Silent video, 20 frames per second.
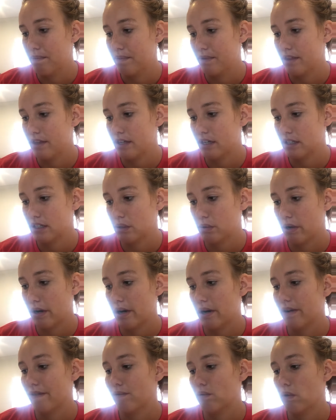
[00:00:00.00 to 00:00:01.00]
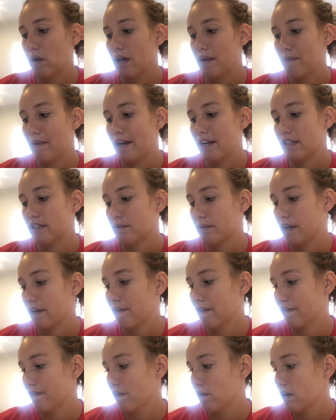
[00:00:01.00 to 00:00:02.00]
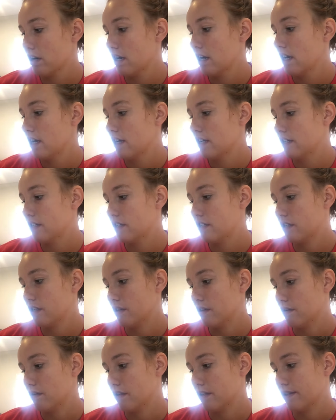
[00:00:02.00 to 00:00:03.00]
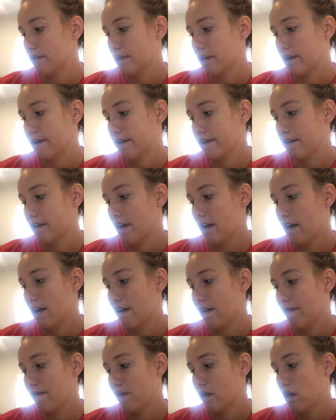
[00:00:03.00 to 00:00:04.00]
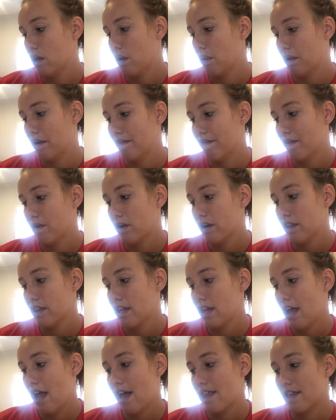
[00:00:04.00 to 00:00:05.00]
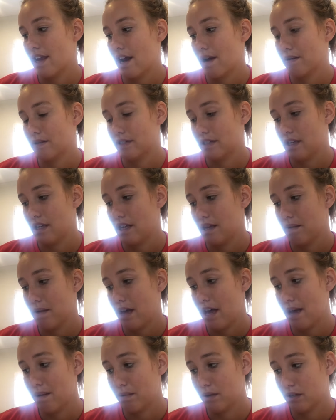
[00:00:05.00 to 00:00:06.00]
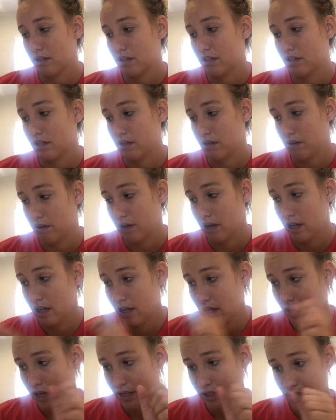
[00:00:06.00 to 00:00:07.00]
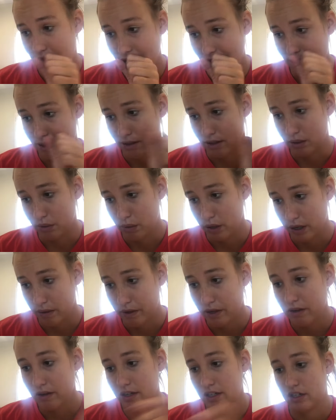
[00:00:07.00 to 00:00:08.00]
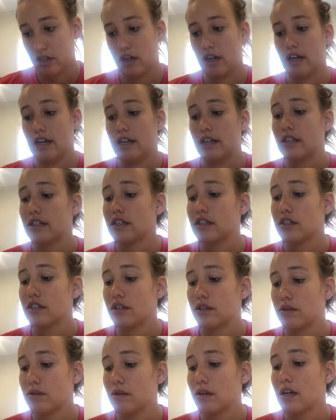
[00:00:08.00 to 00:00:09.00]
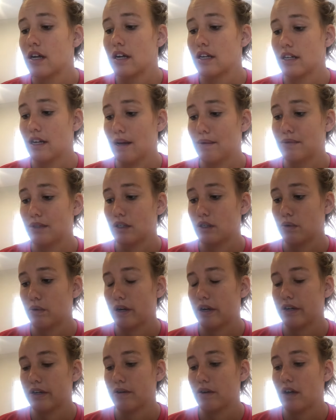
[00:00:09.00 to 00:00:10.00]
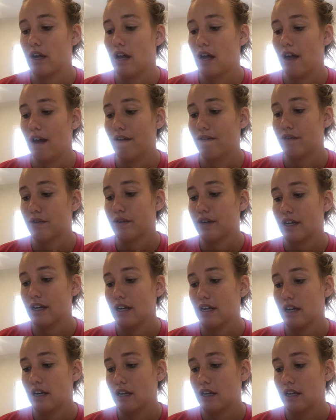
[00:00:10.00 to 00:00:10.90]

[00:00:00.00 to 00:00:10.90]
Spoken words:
the square root of 1 minus 3 over 4 to the square root of 1/4, and then I was able to take out the square root and turn it into 2 times the square root of 3